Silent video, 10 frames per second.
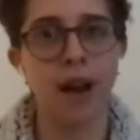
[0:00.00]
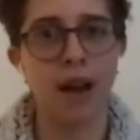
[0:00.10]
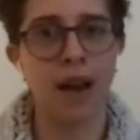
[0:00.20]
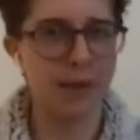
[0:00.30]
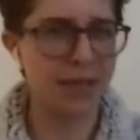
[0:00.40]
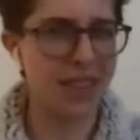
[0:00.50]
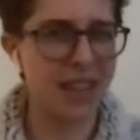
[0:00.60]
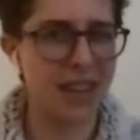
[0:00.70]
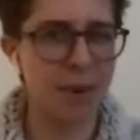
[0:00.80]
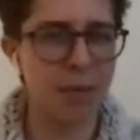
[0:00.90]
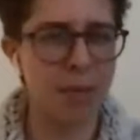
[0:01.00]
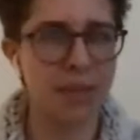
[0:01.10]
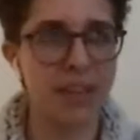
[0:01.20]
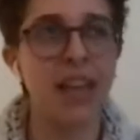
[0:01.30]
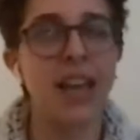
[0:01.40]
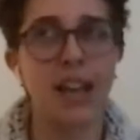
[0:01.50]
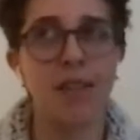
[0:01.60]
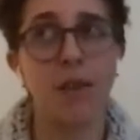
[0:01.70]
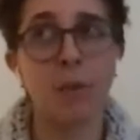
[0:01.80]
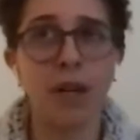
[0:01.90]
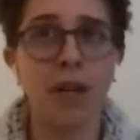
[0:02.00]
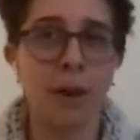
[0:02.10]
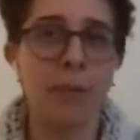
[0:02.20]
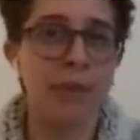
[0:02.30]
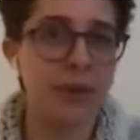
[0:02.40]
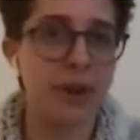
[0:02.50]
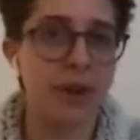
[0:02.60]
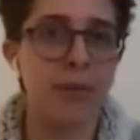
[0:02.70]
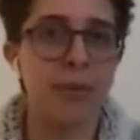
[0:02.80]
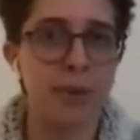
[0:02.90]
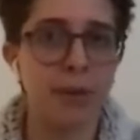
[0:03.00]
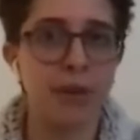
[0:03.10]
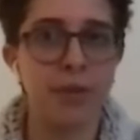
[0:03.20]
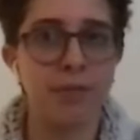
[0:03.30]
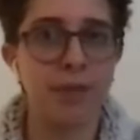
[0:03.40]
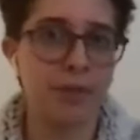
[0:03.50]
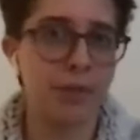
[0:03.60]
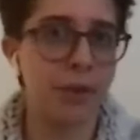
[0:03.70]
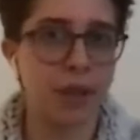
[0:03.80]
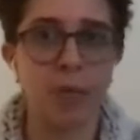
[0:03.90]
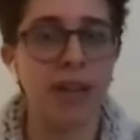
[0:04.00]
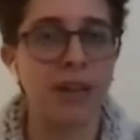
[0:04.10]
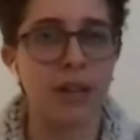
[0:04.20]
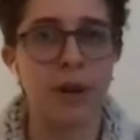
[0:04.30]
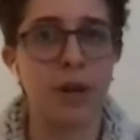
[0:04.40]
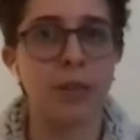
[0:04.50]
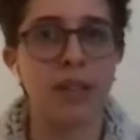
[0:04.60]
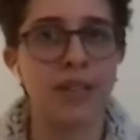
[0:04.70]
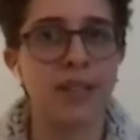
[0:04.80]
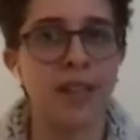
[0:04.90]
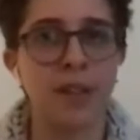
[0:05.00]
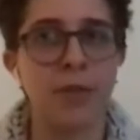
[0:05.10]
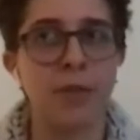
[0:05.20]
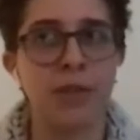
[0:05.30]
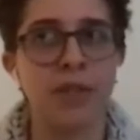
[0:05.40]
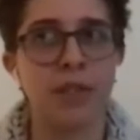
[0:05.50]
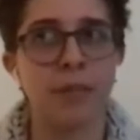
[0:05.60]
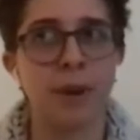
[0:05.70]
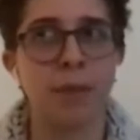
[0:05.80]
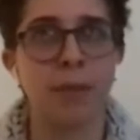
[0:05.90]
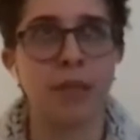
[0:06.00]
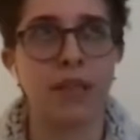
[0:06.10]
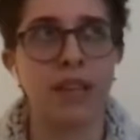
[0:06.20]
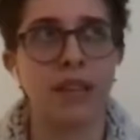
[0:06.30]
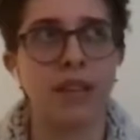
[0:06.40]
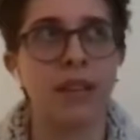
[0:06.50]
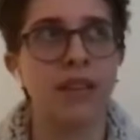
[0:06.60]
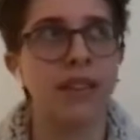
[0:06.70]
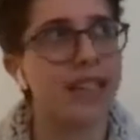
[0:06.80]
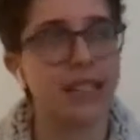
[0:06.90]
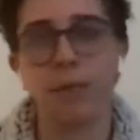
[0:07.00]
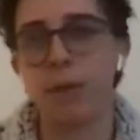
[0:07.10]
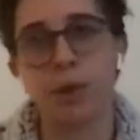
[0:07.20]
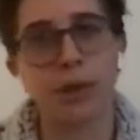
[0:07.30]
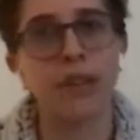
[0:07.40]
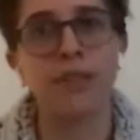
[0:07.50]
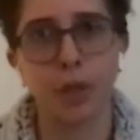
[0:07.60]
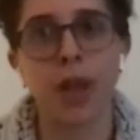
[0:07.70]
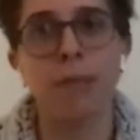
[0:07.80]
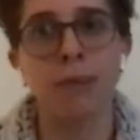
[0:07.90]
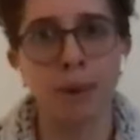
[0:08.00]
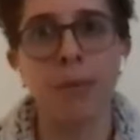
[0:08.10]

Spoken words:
I would say probably if you want to co-op in Toronto, you can just only apply to Toronto places, and you will still probably like that's the majority of the jobs